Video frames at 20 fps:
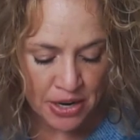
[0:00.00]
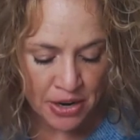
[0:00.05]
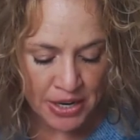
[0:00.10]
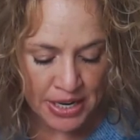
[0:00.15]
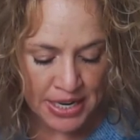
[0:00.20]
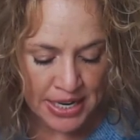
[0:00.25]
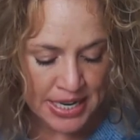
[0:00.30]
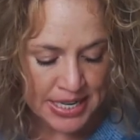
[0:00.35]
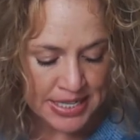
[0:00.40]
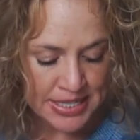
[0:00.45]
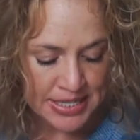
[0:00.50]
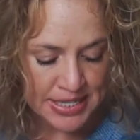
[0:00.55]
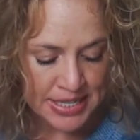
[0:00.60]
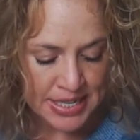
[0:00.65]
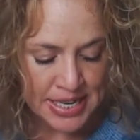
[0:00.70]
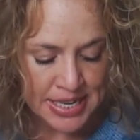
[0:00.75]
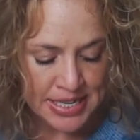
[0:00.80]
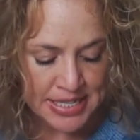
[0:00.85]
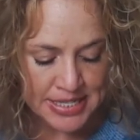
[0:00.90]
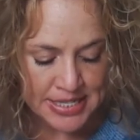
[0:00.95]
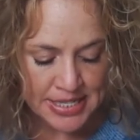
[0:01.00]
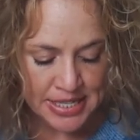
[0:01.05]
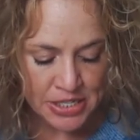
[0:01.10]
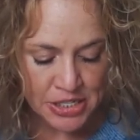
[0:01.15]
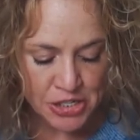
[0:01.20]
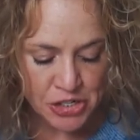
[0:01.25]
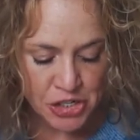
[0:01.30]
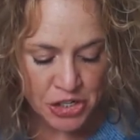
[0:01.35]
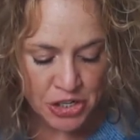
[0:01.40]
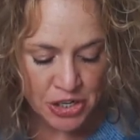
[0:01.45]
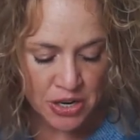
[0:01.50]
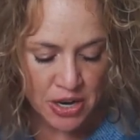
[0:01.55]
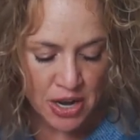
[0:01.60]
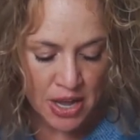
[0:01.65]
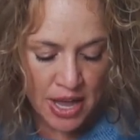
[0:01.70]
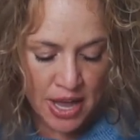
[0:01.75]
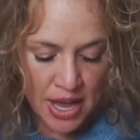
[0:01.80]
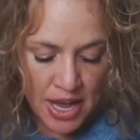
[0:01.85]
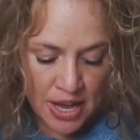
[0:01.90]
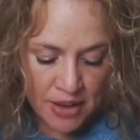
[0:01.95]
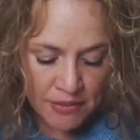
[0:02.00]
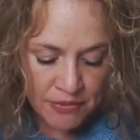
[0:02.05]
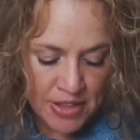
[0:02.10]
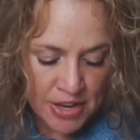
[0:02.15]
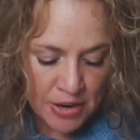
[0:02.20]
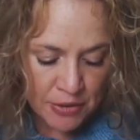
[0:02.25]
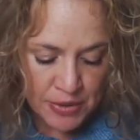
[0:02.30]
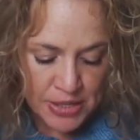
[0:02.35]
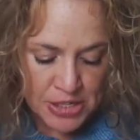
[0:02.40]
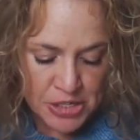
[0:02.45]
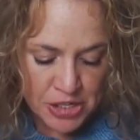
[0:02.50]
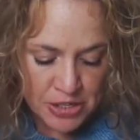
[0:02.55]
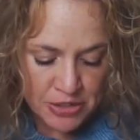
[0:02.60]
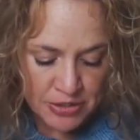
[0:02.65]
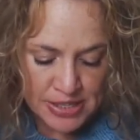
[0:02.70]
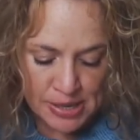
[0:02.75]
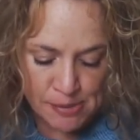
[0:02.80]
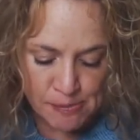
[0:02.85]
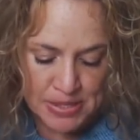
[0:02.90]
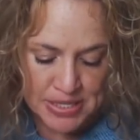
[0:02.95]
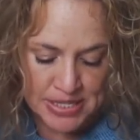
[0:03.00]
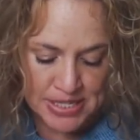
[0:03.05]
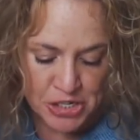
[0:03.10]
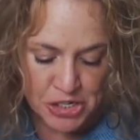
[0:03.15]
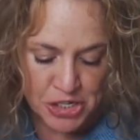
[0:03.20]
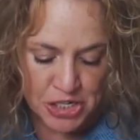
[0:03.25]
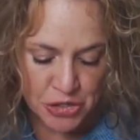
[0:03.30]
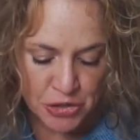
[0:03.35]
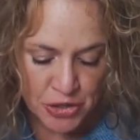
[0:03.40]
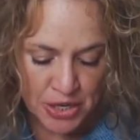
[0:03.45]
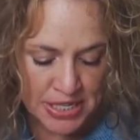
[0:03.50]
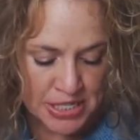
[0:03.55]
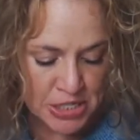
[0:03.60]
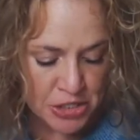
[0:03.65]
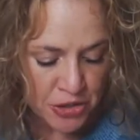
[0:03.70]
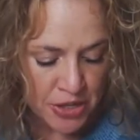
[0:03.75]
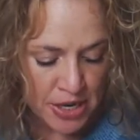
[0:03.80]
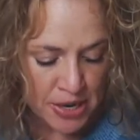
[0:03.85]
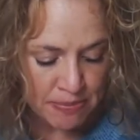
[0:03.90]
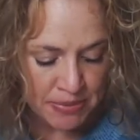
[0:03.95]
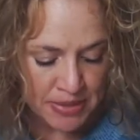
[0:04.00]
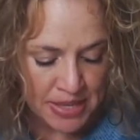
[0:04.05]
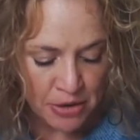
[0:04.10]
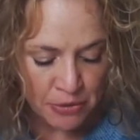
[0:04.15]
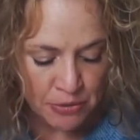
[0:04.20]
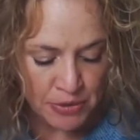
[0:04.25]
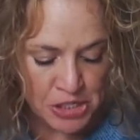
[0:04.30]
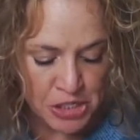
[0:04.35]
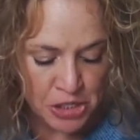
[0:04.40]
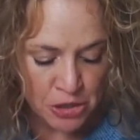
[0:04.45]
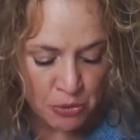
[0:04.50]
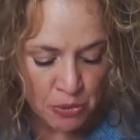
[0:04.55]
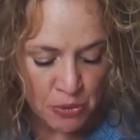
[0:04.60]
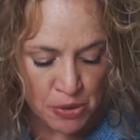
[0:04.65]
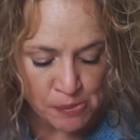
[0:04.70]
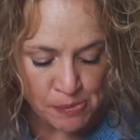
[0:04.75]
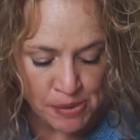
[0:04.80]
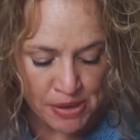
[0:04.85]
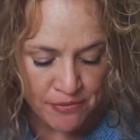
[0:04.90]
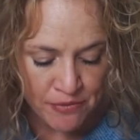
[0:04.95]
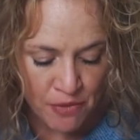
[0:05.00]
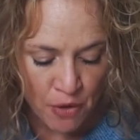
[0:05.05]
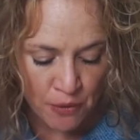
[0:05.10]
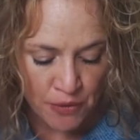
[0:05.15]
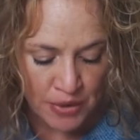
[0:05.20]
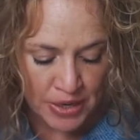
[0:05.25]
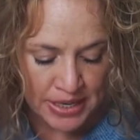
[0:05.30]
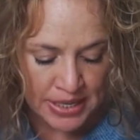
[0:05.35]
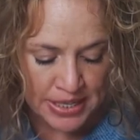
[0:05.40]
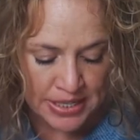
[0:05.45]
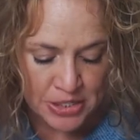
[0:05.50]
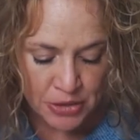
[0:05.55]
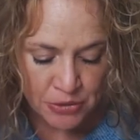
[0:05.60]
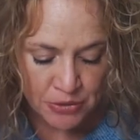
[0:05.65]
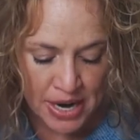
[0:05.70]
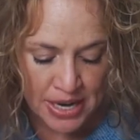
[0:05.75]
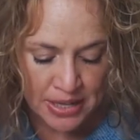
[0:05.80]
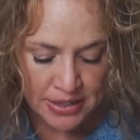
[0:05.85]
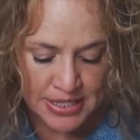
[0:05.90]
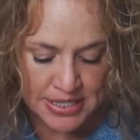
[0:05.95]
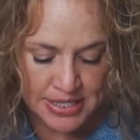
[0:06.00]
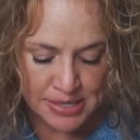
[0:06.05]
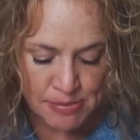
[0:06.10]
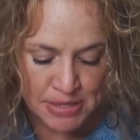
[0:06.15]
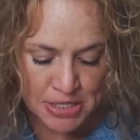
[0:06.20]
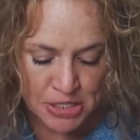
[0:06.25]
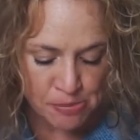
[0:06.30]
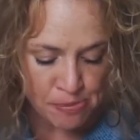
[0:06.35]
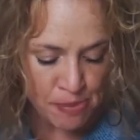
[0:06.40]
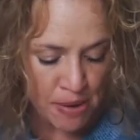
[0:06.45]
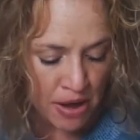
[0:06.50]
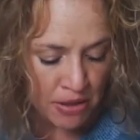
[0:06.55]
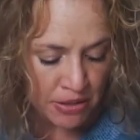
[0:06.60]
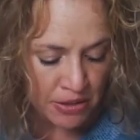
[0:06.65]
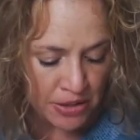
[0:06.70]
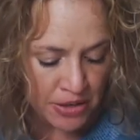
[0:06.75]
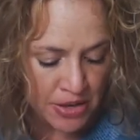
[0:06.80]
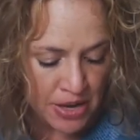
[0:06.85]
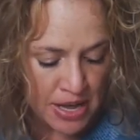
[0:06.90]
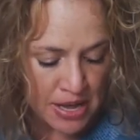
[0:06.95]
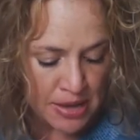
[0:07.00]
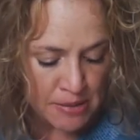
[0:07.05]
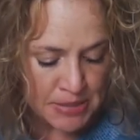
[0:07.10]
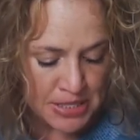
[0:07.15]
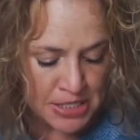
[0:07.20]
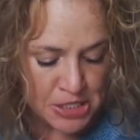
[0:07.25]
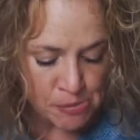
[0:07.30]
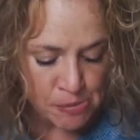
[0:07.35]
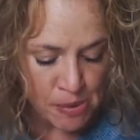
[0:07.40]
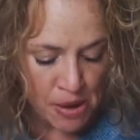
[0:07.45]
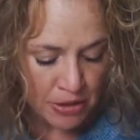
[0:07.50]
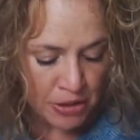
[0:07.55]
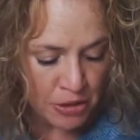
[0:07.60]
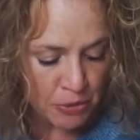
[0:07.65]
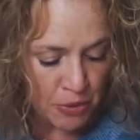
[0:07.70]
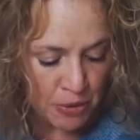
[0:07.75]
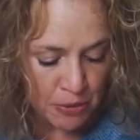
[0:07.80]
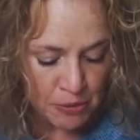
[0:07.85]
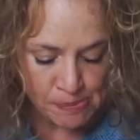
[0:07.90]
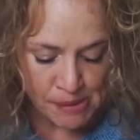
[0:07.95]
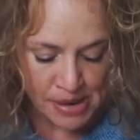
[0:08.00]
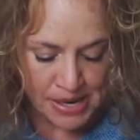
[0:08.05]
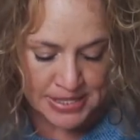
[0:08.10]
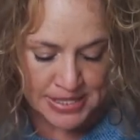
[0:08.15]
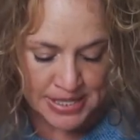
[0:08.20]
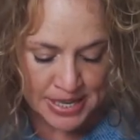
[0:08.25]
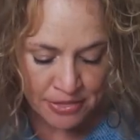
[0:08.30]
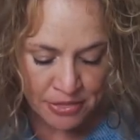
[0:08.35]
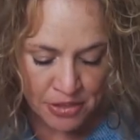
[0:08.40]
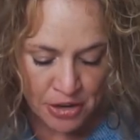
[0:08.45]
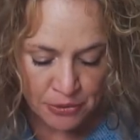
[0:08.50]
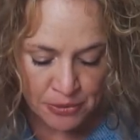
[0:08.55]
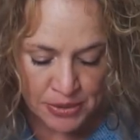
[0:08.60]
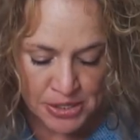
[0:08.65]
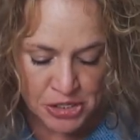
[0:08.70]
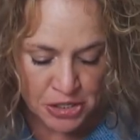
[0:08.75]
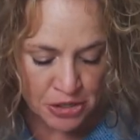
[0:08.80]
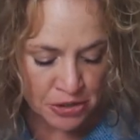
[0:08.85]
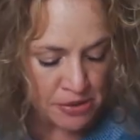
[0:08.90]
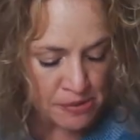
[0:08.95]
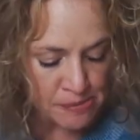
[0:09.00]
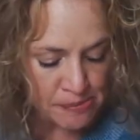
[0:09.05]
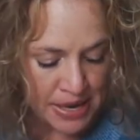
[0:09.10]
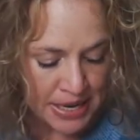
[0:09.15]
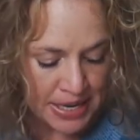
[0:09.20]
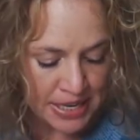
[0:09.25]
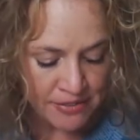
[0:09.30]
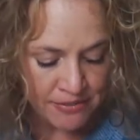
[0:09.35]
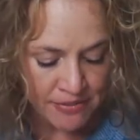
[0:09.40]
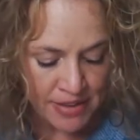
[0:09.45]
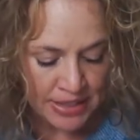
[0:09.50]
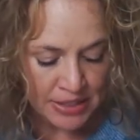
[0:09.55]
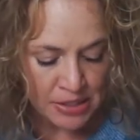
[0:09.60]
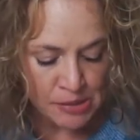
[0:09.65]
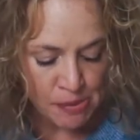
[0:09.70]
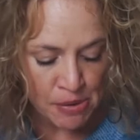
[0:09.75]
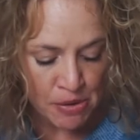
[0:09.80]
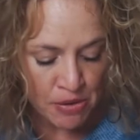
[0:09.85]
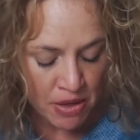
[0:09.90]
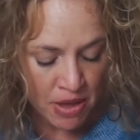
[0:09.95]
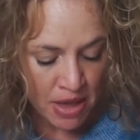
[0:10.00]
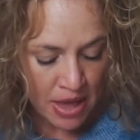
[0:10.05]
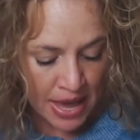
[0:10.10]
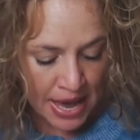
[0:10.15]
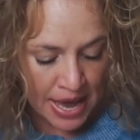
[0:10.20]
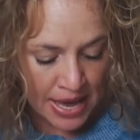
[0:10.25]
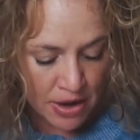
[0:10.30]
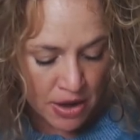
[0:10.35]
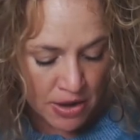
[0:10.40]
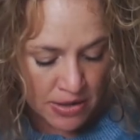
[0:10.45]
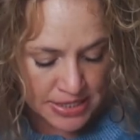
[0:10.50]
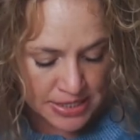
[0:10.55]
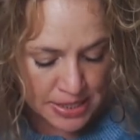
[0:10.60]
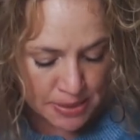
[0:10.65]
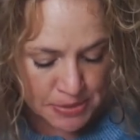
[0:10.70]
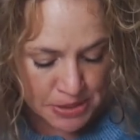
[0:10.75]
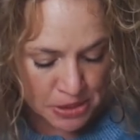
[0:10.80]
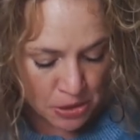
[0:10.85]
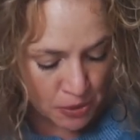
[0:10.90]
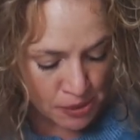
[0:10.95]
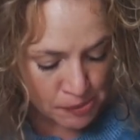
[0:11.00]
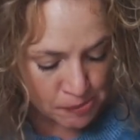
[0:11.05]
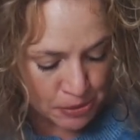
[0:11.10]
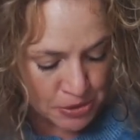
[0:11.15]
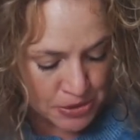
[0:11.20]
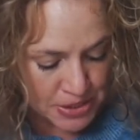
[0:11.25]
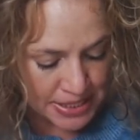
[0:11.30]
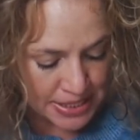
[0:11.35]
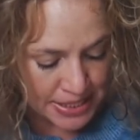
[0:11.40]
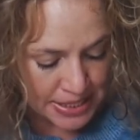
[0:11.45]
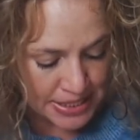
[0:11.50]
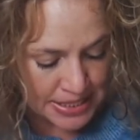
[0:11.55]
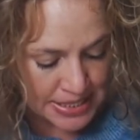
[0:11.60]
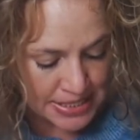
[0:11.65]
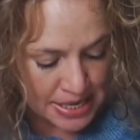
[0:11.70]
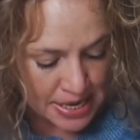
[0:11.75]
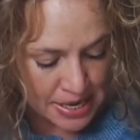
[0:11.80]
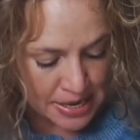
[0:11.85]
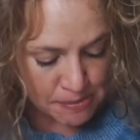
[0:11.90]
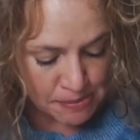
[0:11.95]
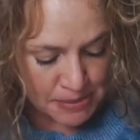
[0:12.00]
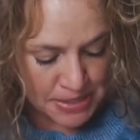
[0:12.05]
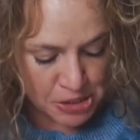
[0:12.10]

regarding custody and signature of the original deposition transcript. The original will be forwarded directly to Mr. Pollard. Mr. Pollard will maintain the original and make it available at all subsequent proceedings.